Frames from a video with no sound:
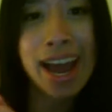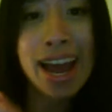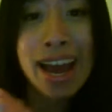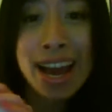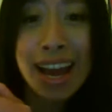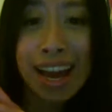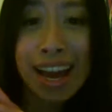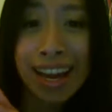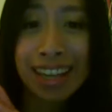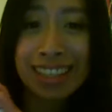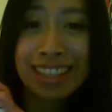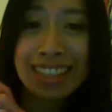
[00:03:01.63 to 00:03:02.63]
hat.
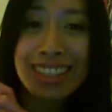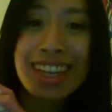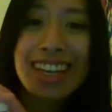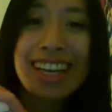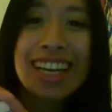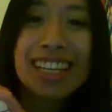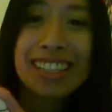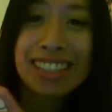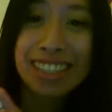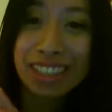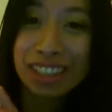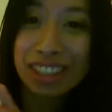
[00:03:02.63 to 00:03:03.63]

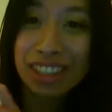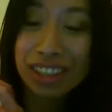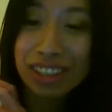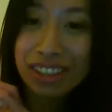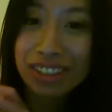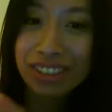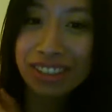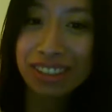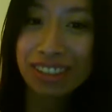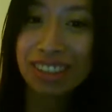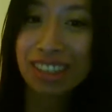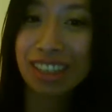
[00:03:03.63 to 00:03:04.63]
Isn't it cute?
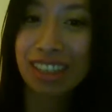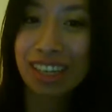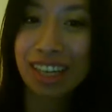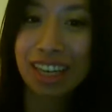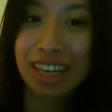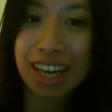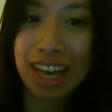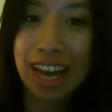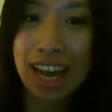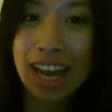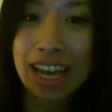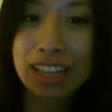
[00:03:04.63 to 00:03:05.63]

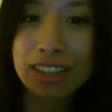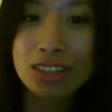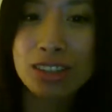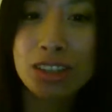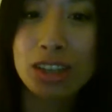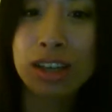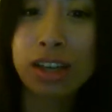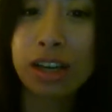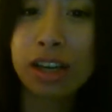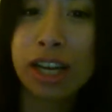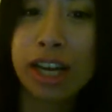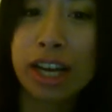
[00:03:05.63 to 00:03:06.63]
It's
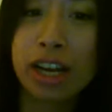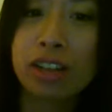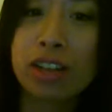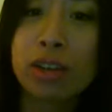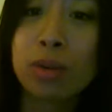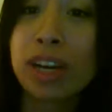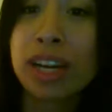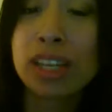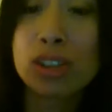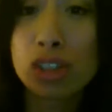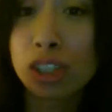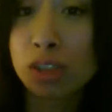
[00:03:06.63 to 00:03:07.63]
you know what?
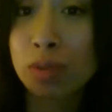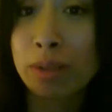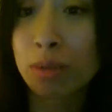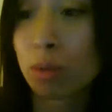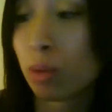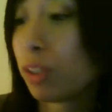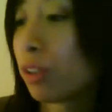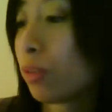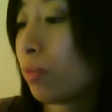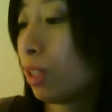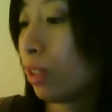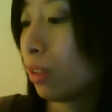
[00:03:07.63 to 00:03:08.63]
It's just right for winter
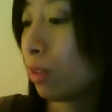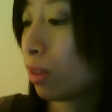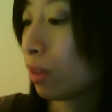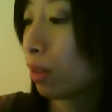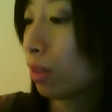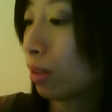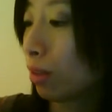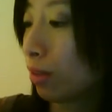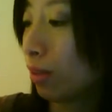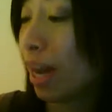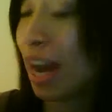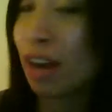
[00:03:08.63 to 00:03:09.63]
because
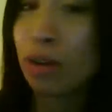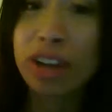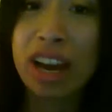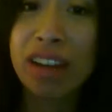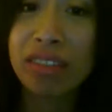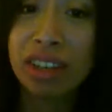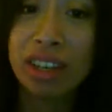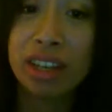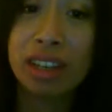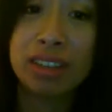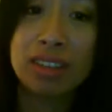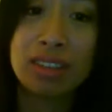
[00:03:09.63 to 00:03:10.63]
I don't have any
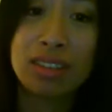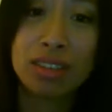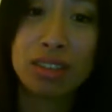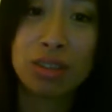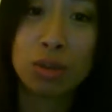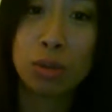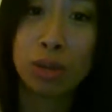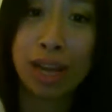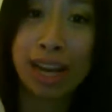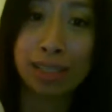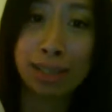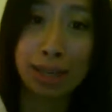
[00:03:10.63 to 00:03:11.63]
cool
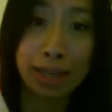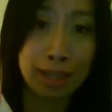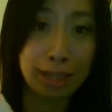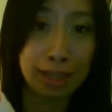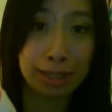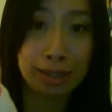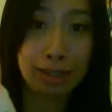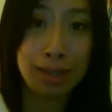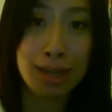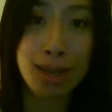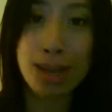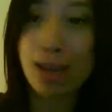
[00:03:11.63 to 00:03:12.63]
hats like this.
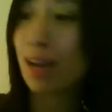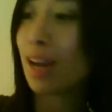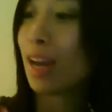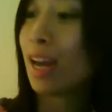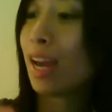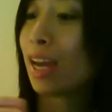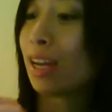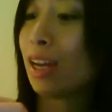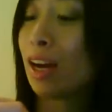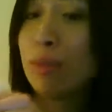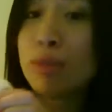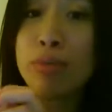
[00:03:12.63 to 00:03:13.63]
And
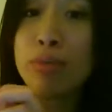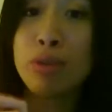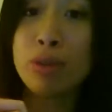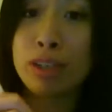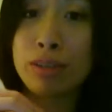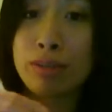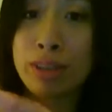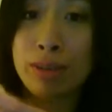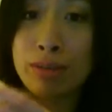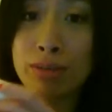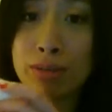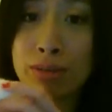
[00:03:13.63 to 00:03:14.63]
I'm going to be walking
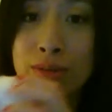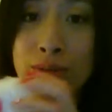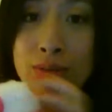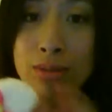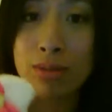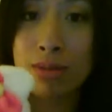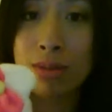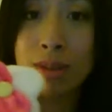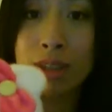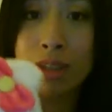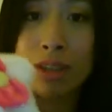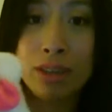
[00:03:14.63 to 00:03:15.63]
around
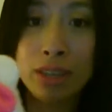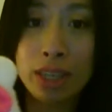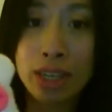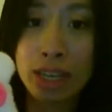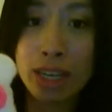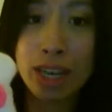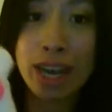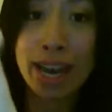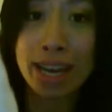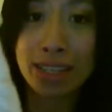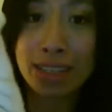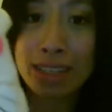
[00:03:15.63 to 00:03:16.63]
with a Hello Kitty hat.